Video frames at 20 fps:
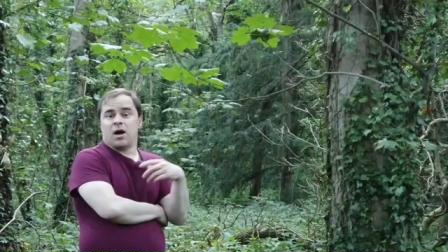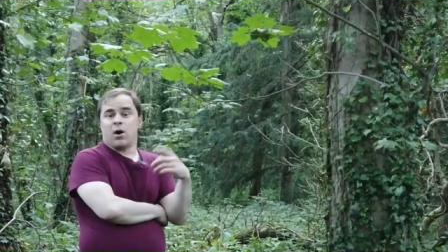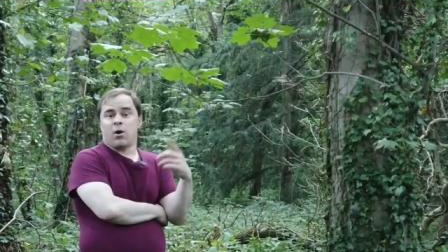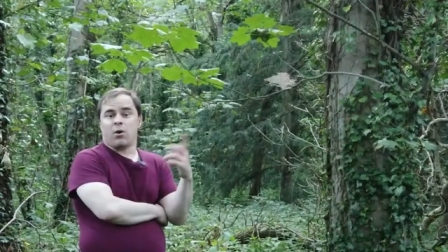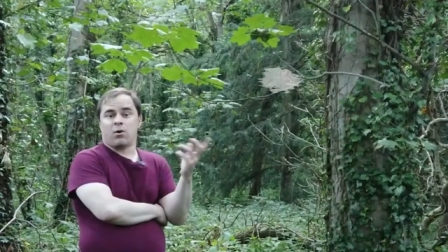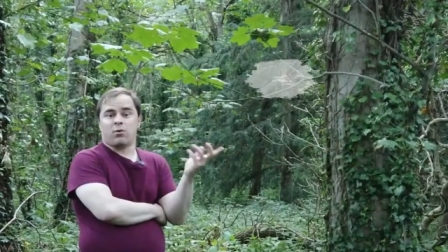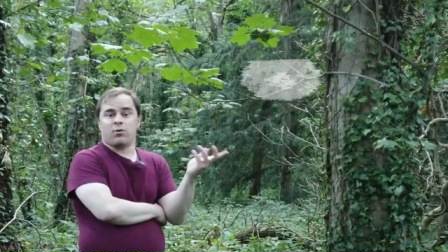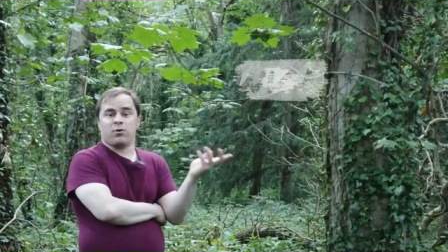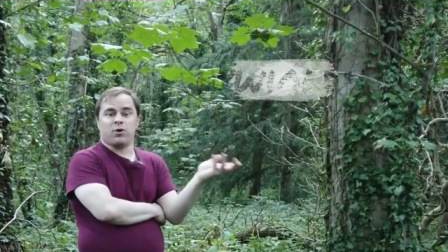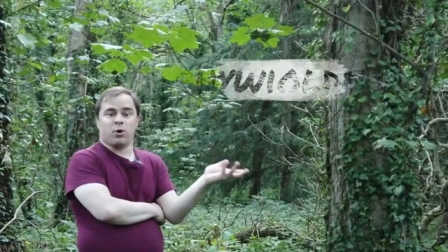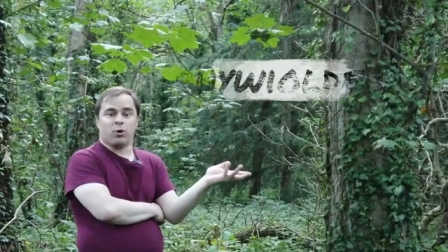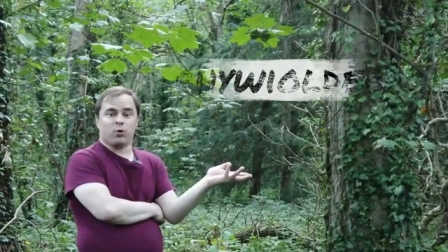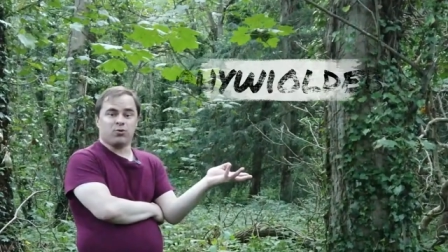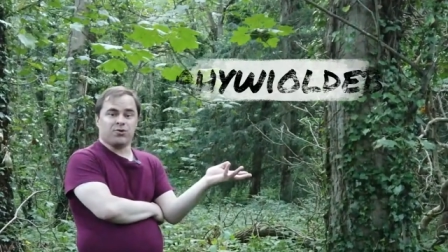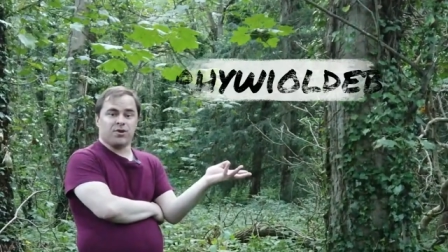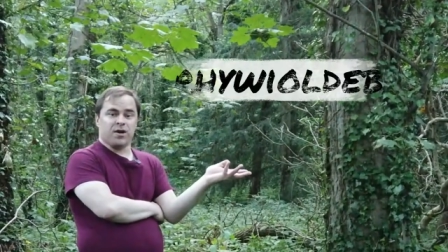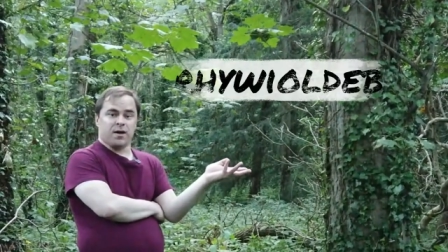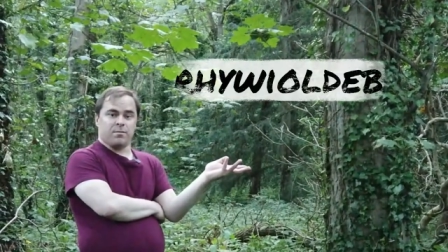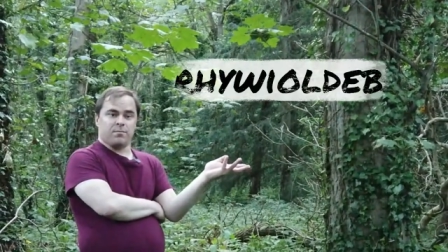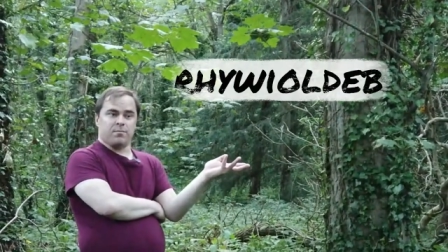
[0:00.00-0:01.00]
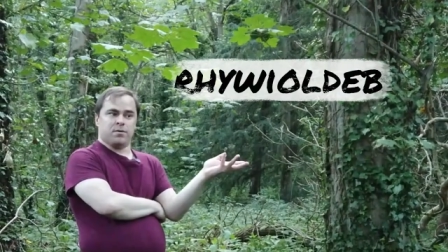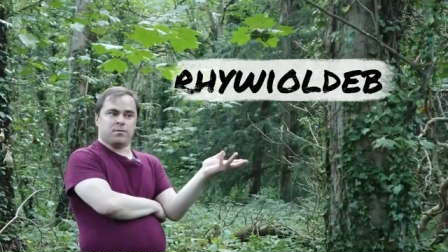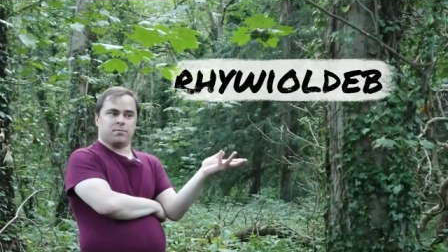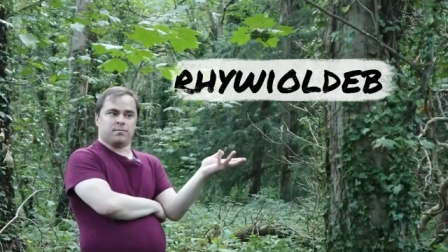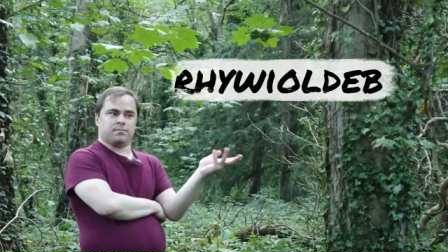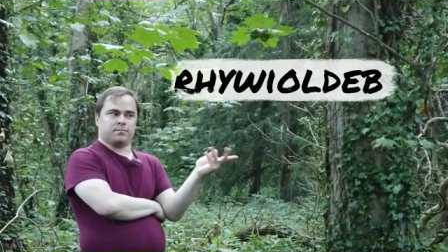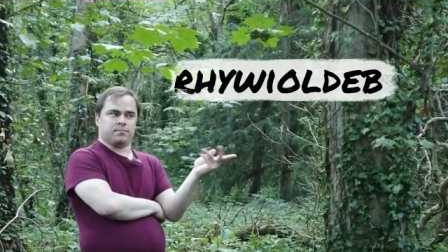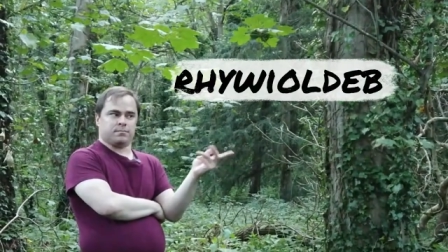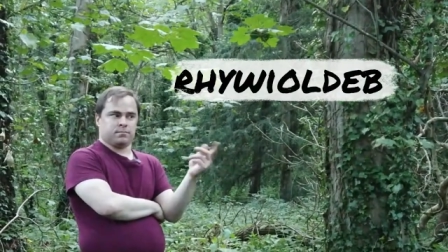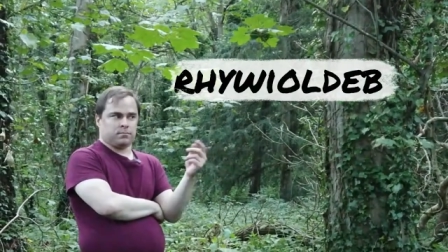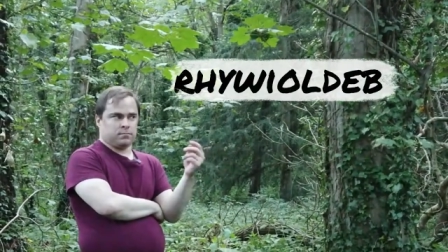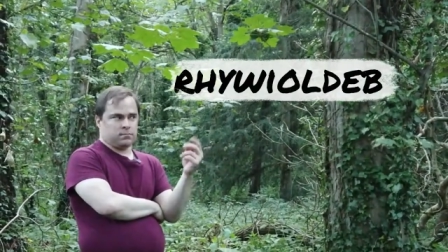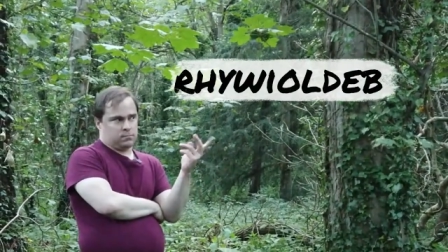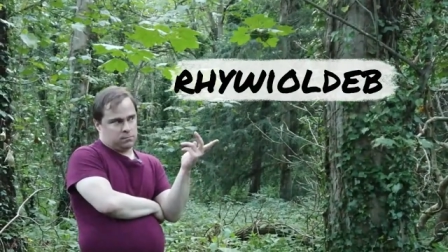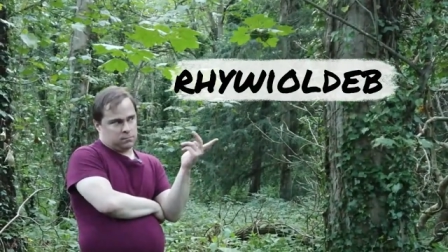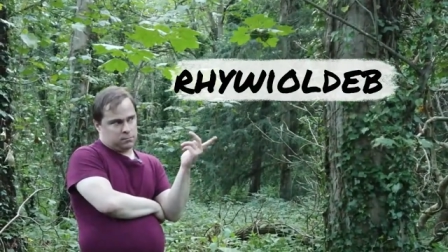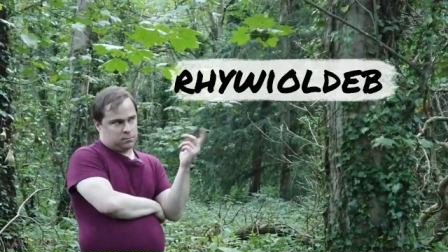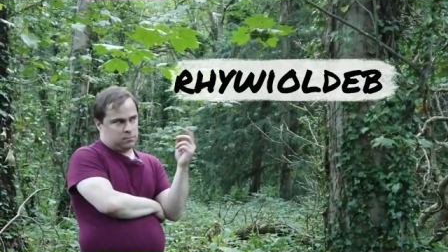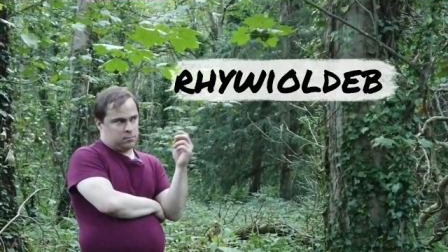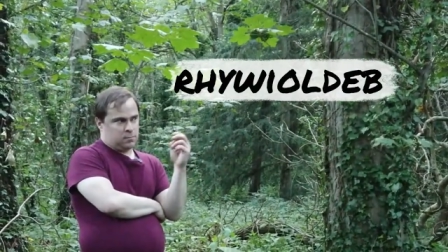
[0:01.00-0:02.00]
Hyrwyoldeb,
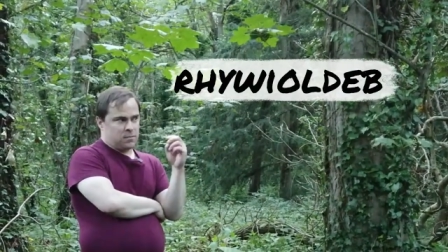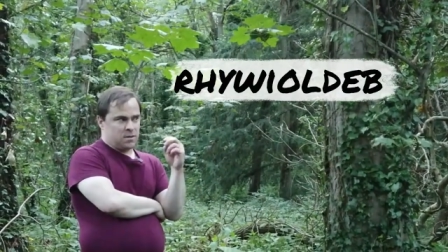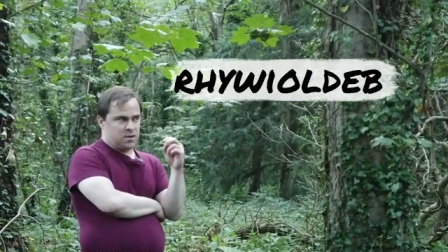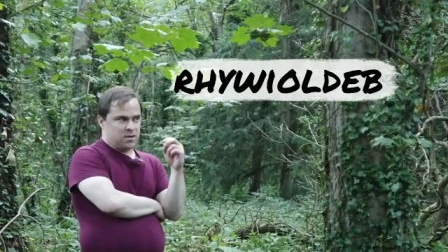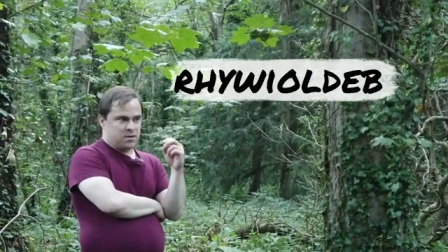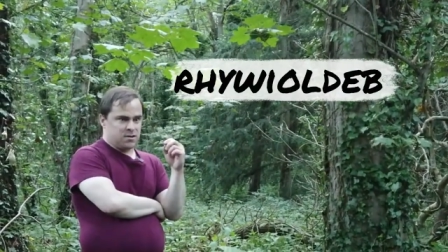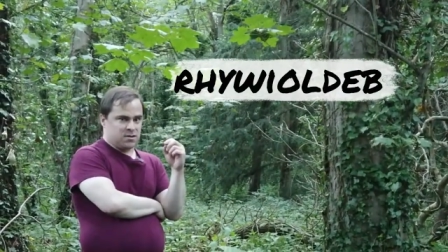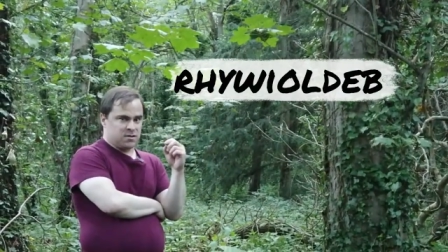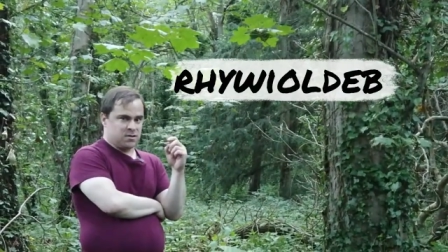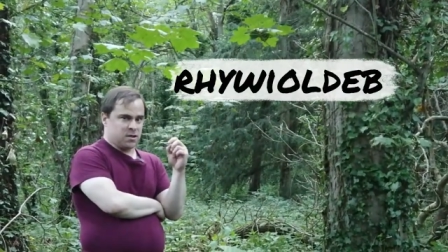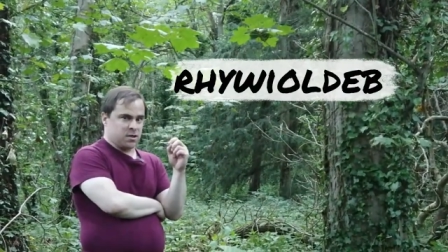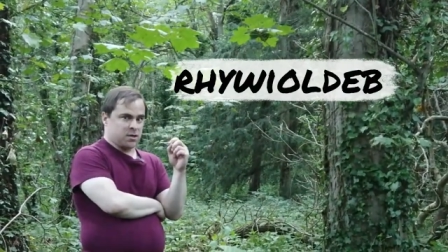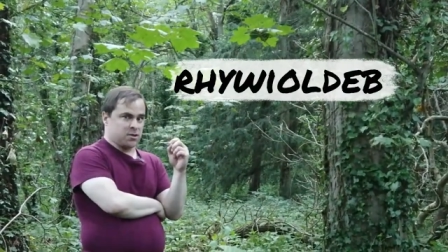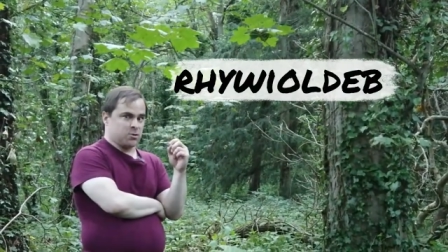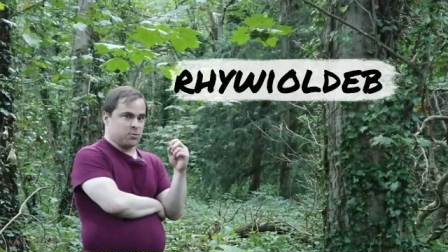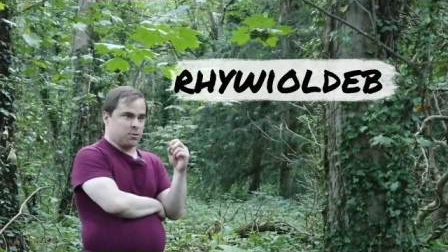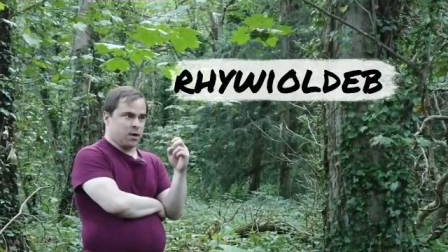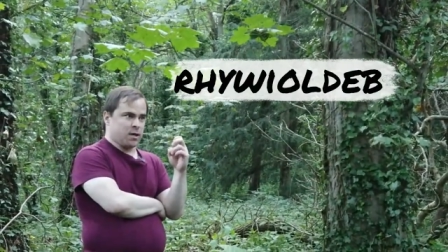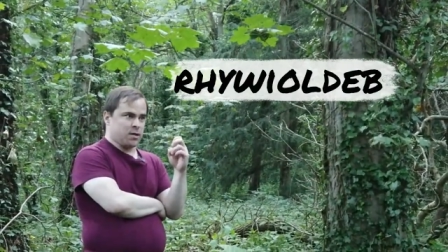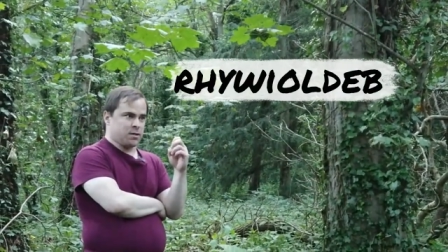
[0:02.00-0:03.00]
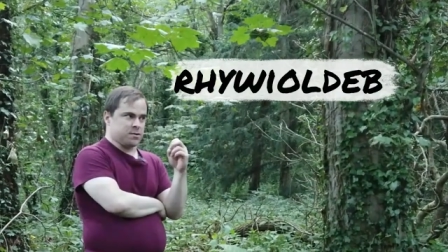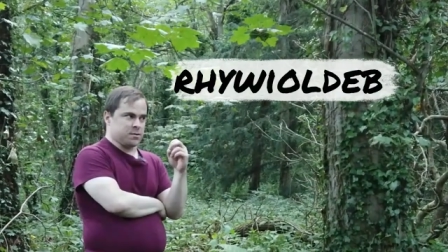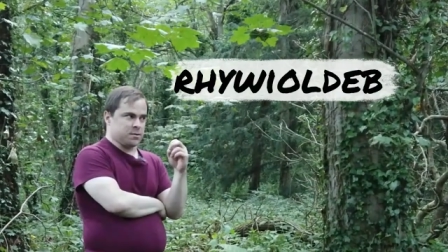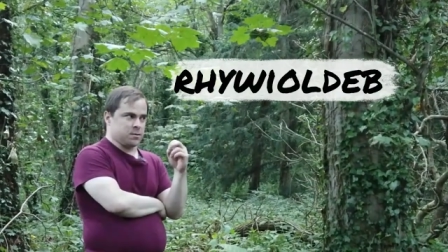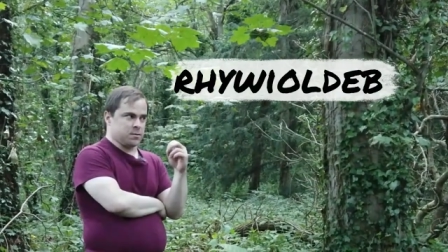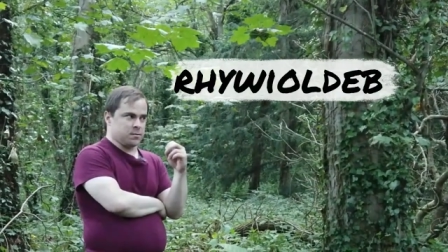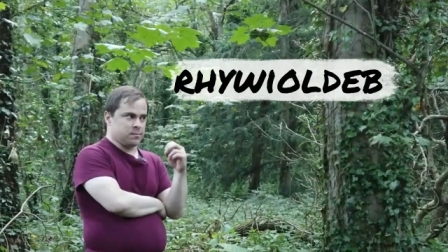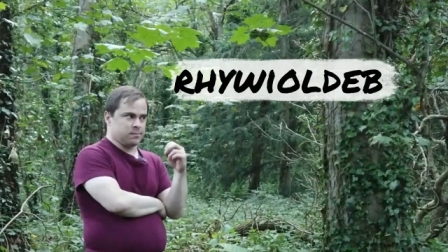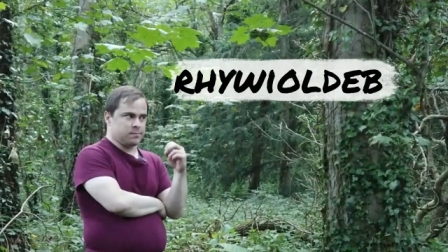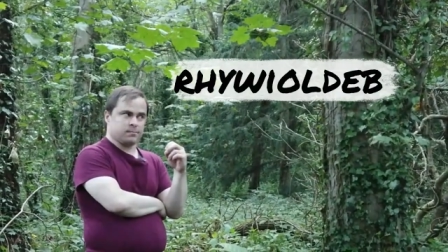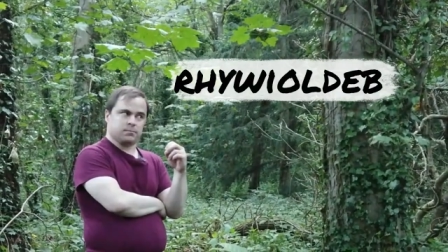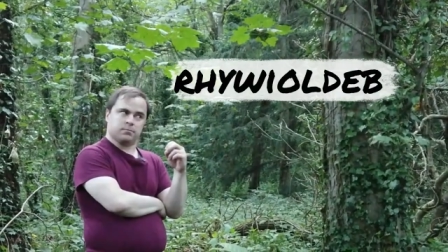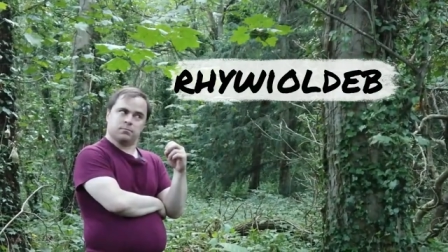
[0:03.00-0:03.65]
sexuality.